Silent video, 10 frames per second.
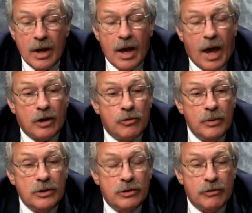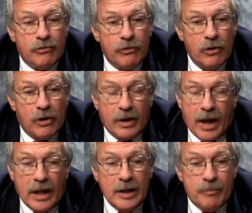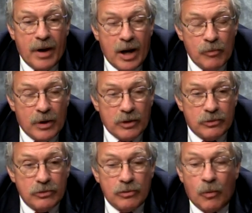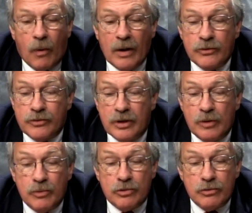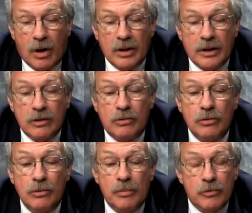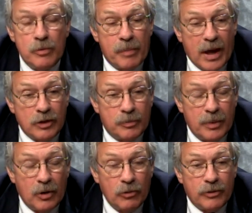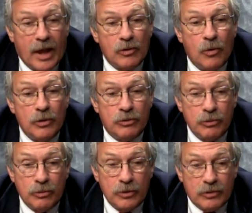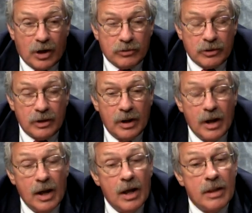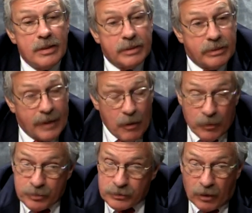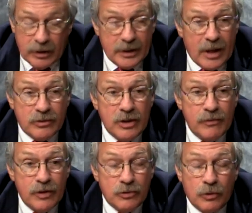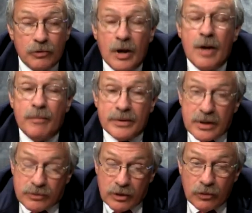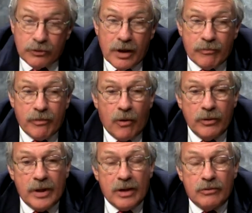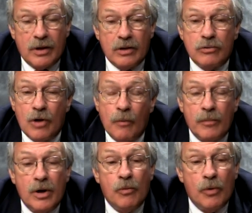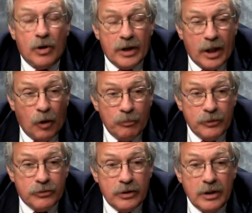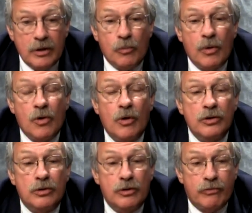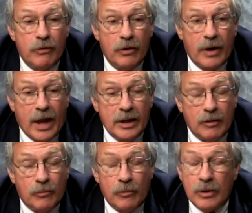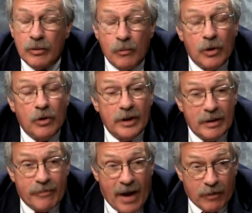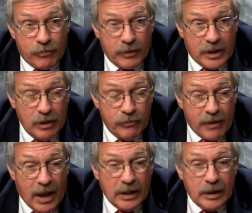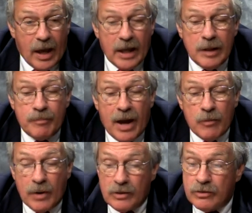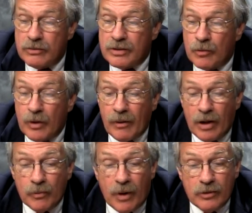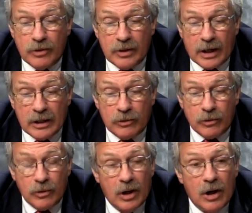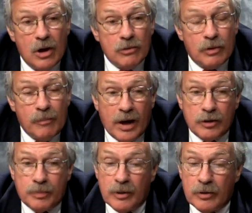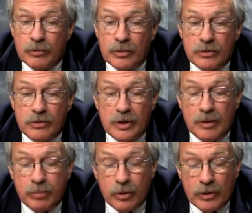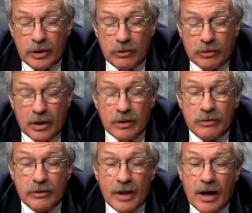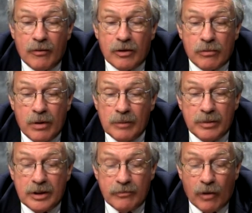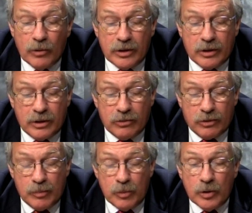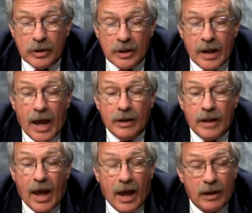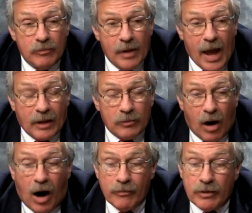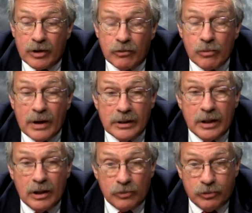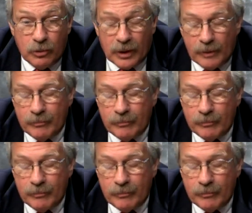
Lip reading: and agreed to defer any pay raises while the city was struggling to pay its bills and going through the recession. They were struggling as individuals, but they still stepped forward and said, nope, we're going to help the city. We're going to defer any, we're going to, in fact, forgive any pay raises that we're otherwise entitled to. So my experience with the city employees is that they are incredibly devoted to this community and offer a great deal to it.